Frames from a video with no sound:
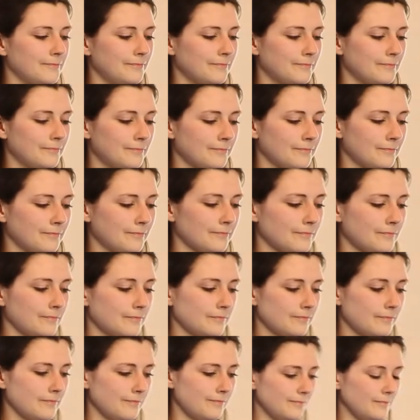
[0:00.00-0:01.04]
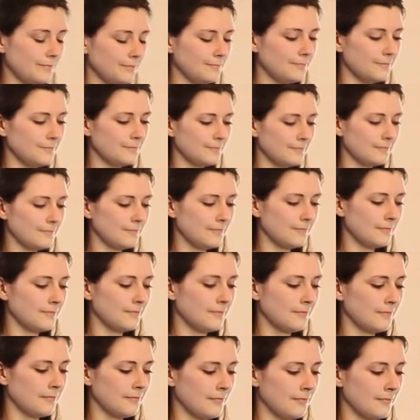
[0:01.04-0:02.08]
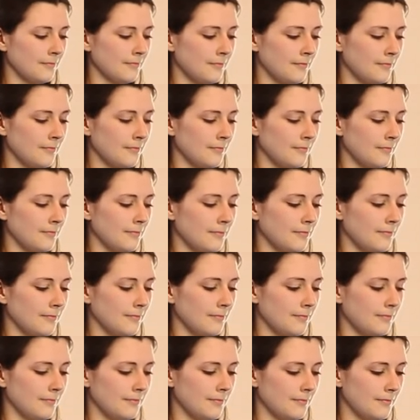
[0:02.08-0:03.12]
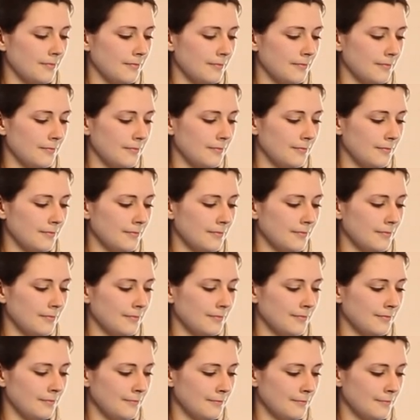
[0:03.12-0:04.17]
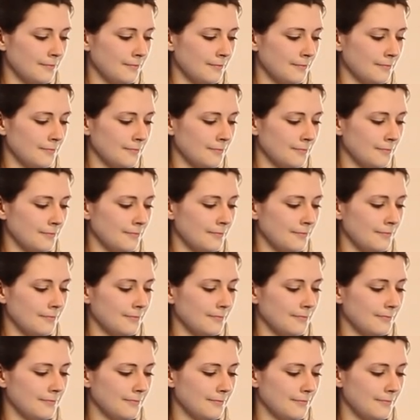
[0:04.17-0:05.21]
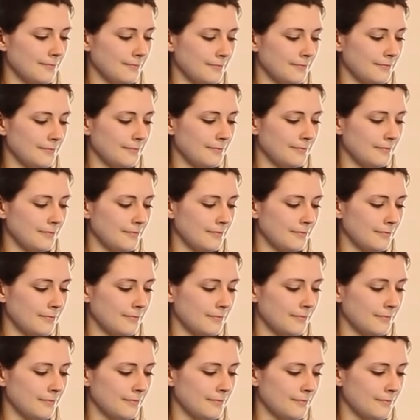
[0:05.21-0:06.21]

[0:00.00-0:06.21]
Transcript: The person shown says nothing.